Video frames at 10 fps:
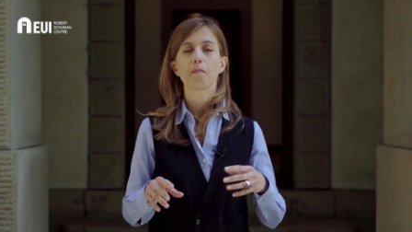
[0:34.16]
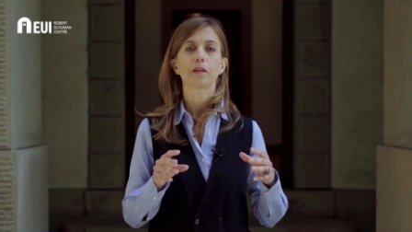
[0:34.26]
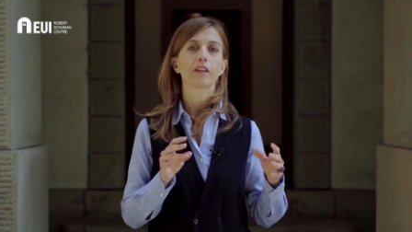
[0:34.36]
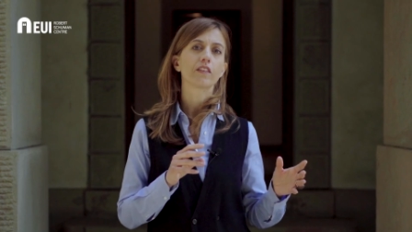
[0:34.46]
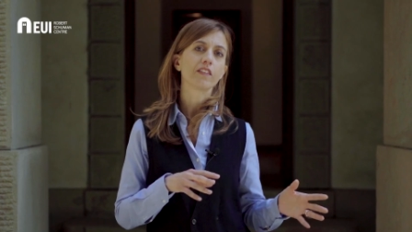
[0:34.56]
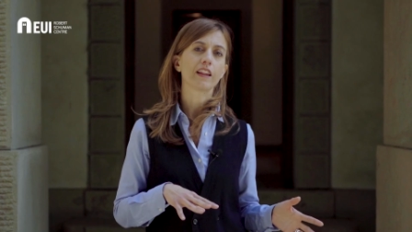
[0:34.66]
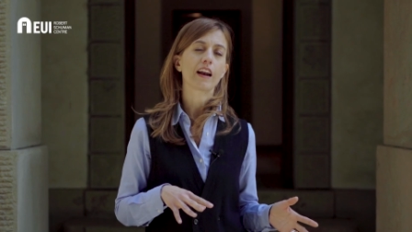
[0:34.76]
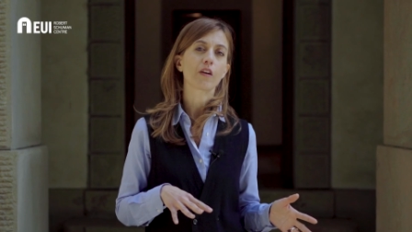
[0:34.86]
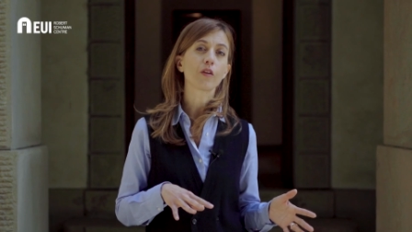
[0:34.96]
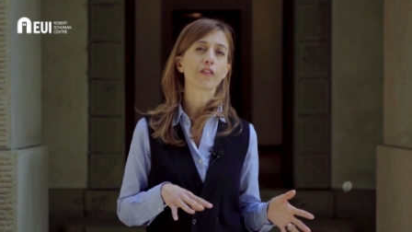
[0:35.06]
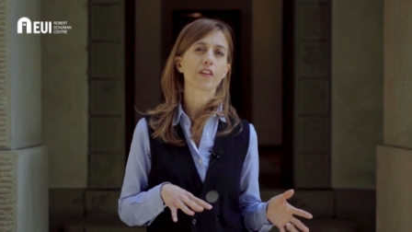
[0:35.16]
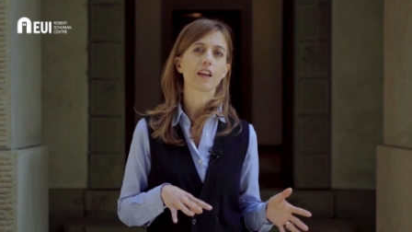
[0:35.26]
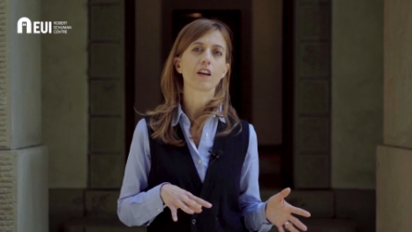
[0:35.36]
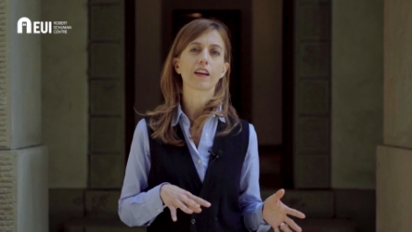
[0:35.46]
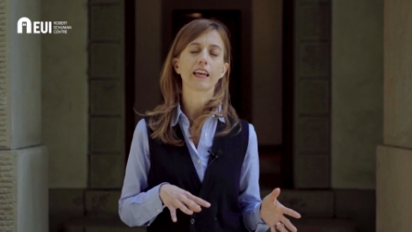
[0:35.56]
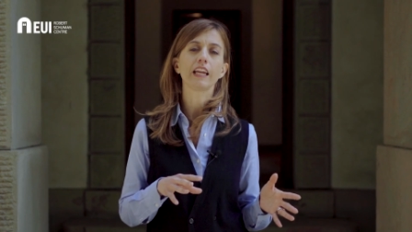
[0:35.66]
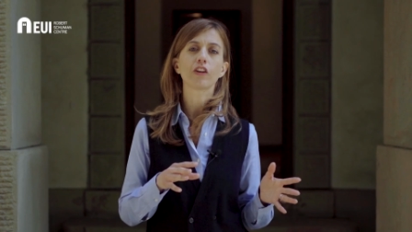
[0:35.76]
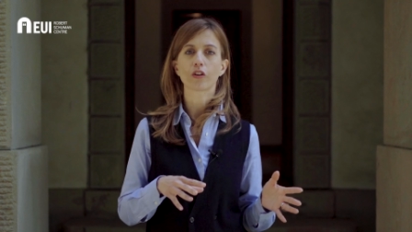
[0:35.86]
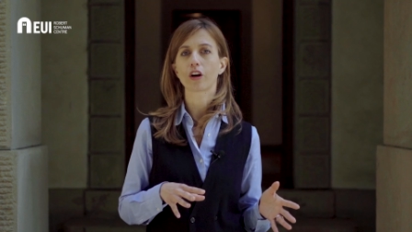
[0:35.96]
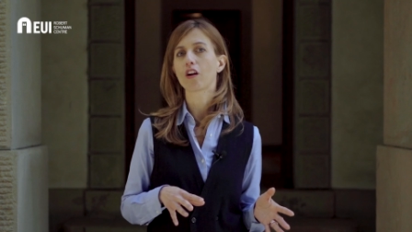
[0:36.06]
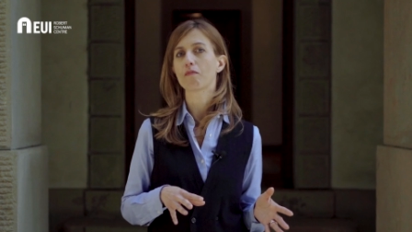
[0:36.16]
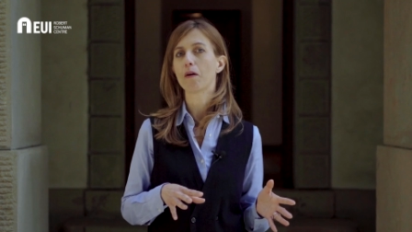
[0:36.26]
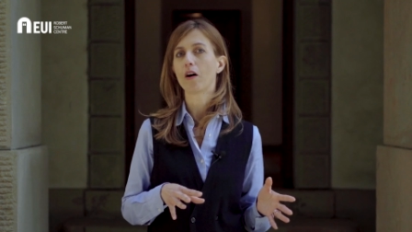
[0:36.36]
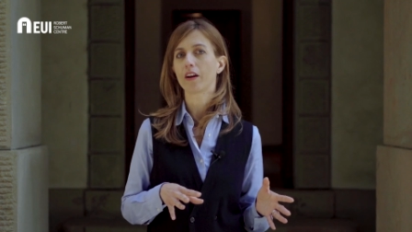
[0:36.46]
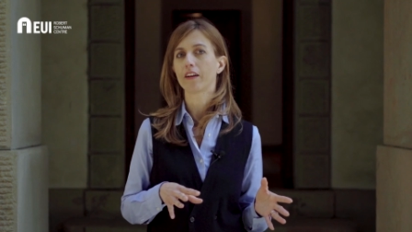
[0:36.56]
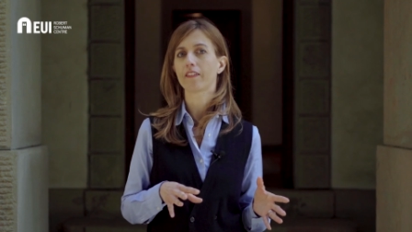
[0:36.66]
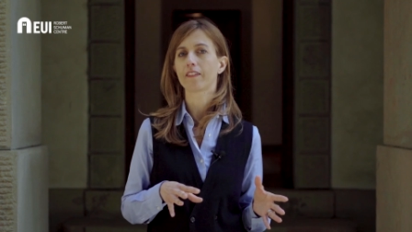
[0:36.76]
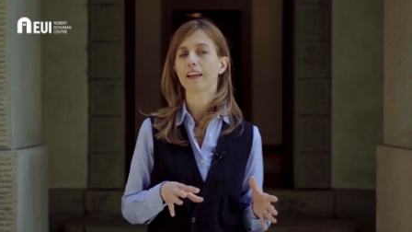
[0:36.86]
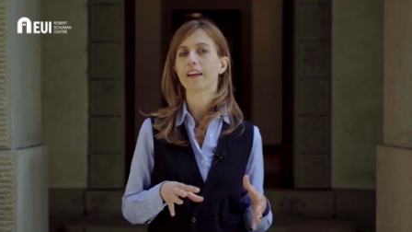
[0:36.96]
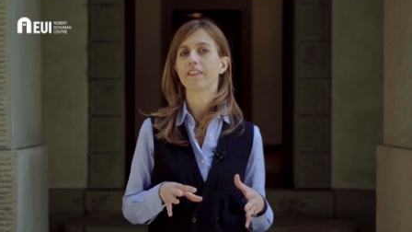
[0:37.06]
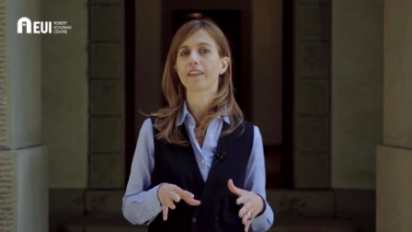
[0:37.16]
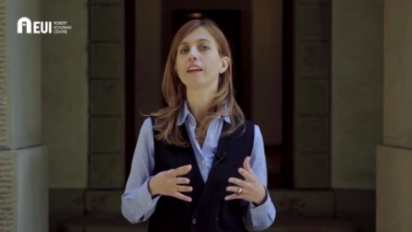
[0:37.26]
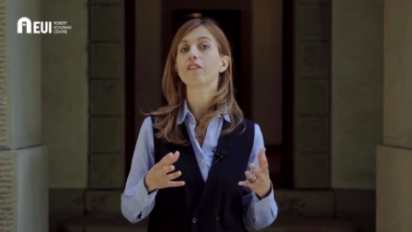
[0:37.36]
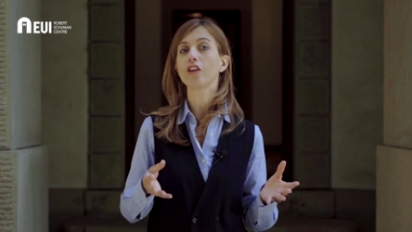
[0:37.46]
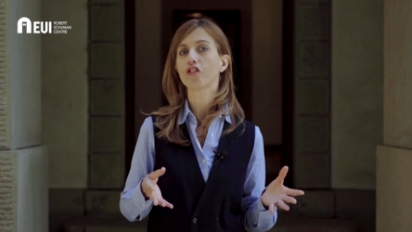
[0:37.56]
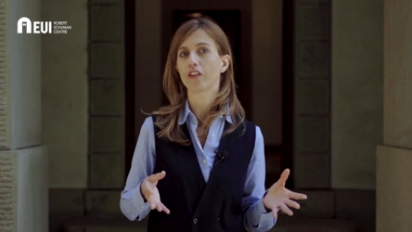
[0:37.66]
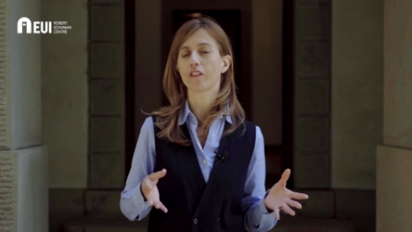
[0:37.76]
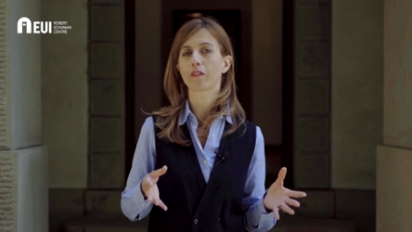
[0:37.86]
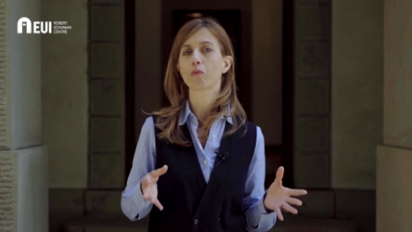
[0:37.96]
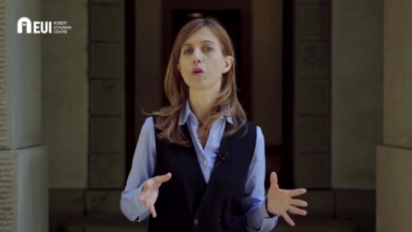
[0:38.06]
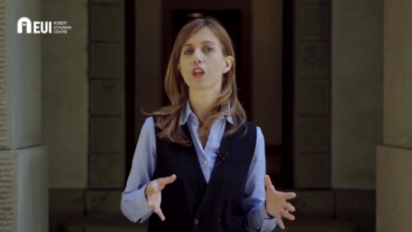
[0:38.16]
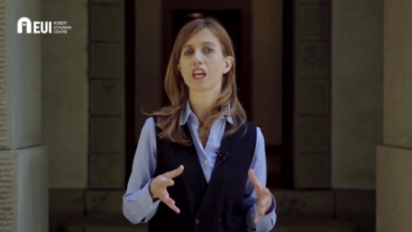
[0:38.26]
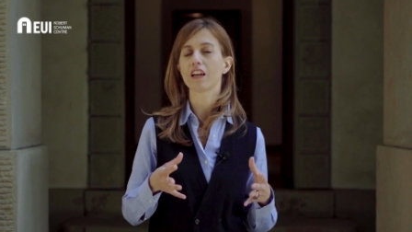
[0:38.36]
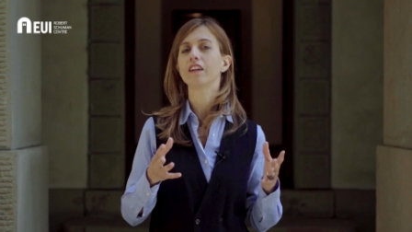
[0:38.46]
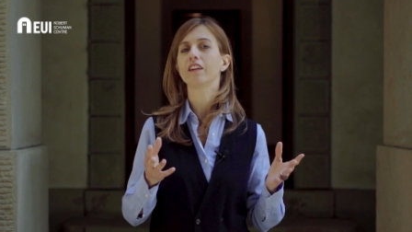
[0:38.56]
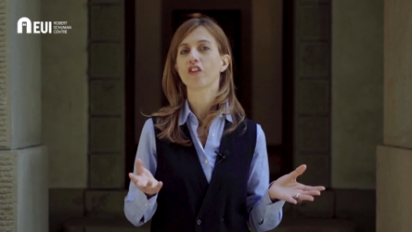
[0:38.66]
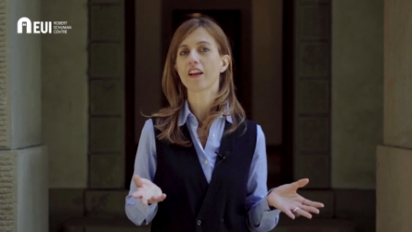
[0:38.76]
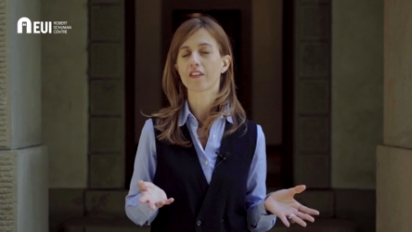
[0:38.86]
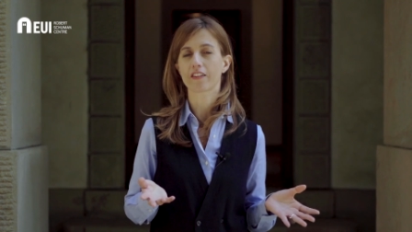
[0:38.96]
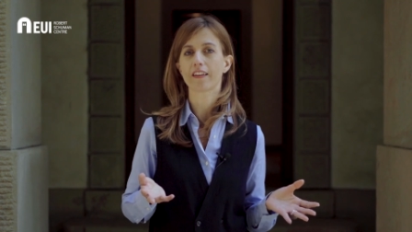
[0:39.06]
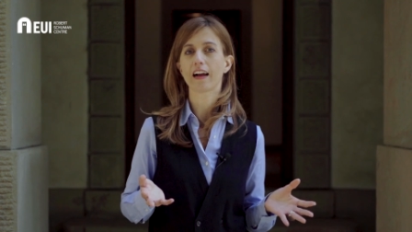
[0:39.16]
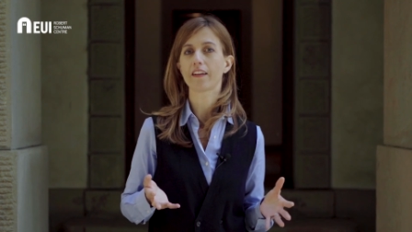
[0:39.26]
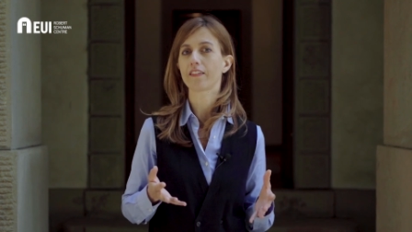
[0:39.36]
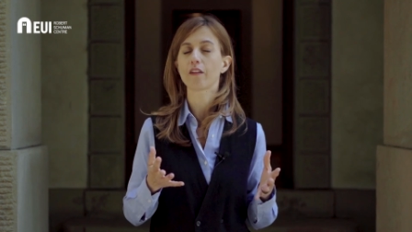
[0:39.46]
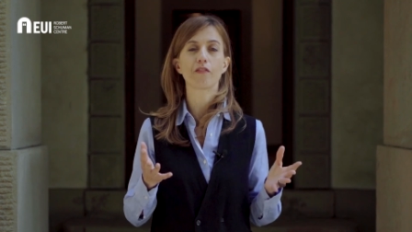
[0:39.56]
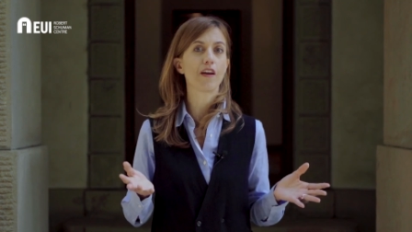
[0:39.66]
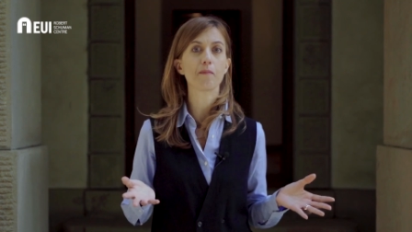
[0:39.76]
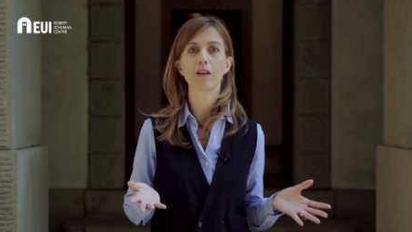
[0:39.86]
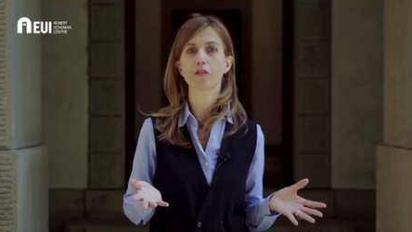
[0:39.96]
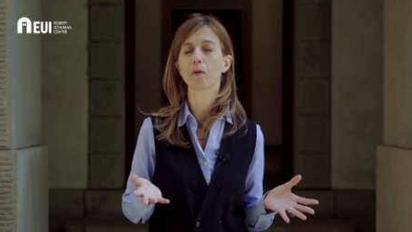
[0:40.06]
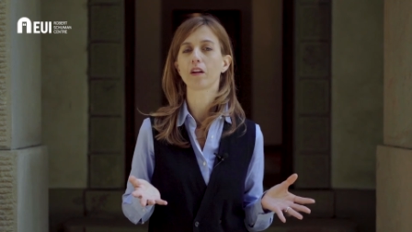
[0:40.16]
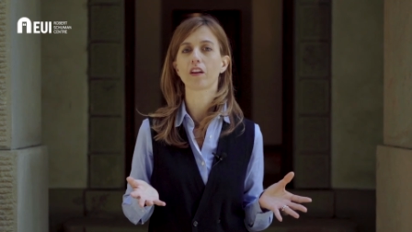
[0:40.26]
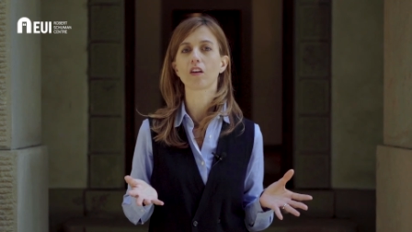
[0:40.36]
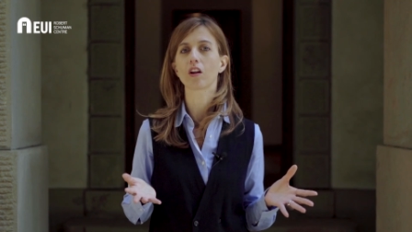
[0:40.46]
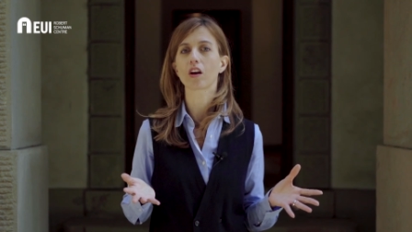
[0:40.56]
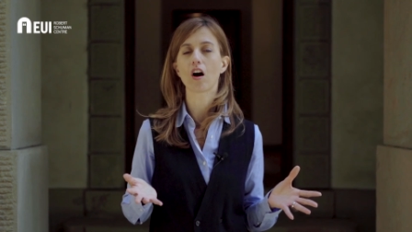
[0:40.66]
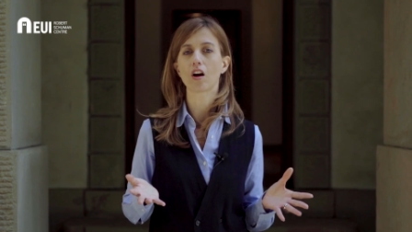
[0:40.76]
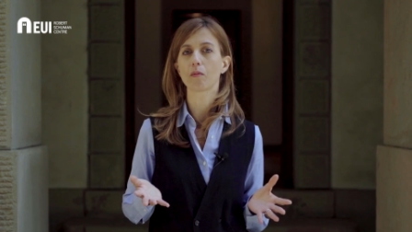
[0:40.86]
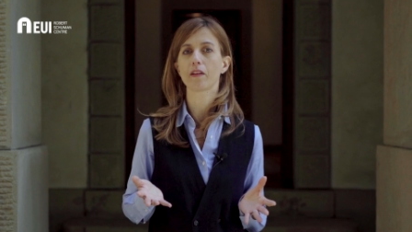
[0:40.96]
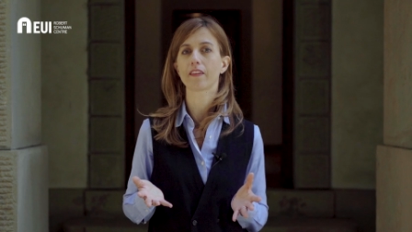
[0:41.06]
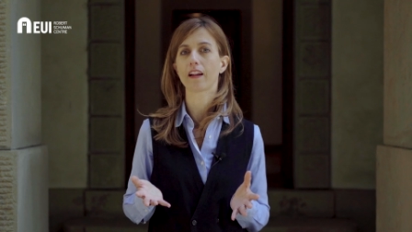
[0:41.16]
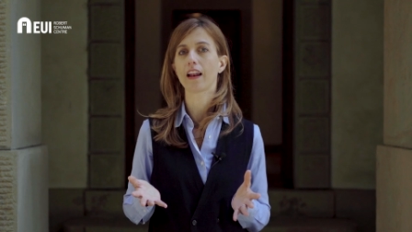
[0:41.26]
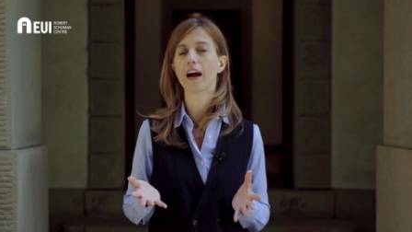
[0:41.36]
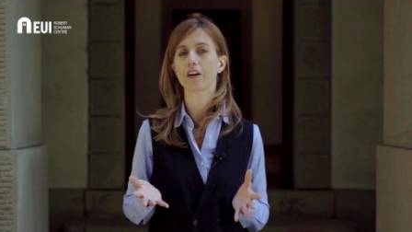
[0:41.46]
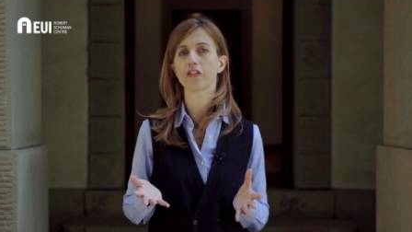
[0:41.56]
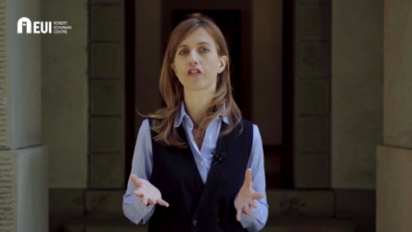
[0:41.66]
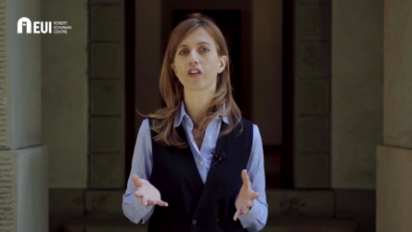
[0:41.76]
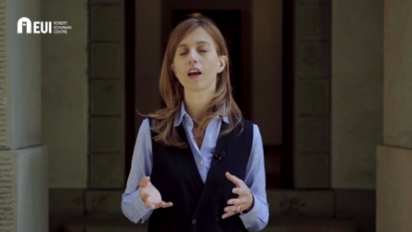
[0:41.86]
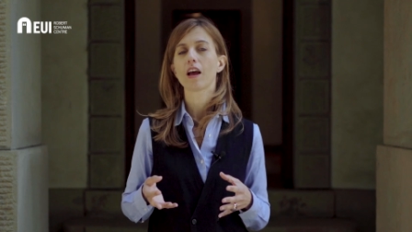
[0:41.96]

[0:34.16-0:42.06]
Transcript: But there are also, I think, internal opponents, that is, the divisions within gender studies and feminist political economies at large,